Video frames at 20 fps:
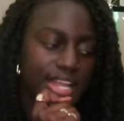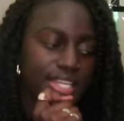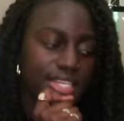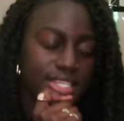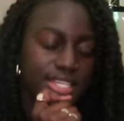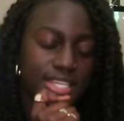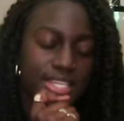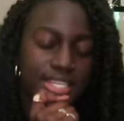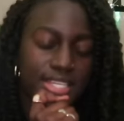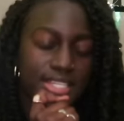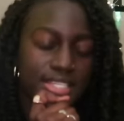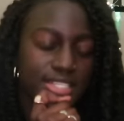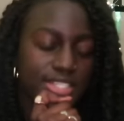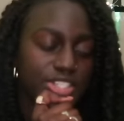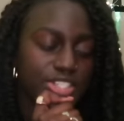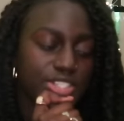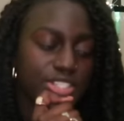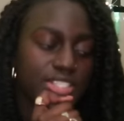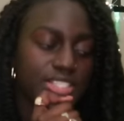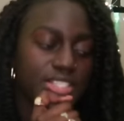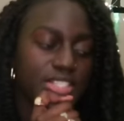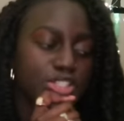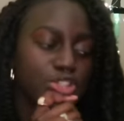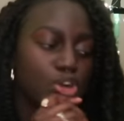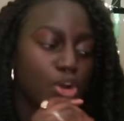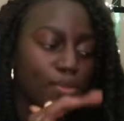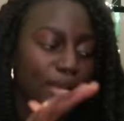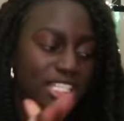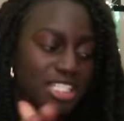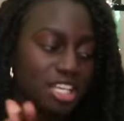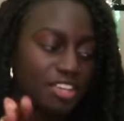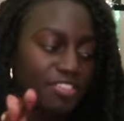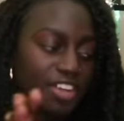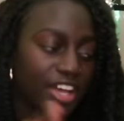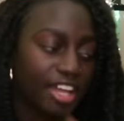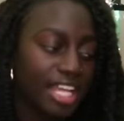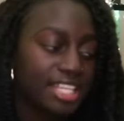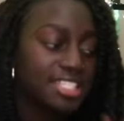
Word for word: needed to just sort myself out.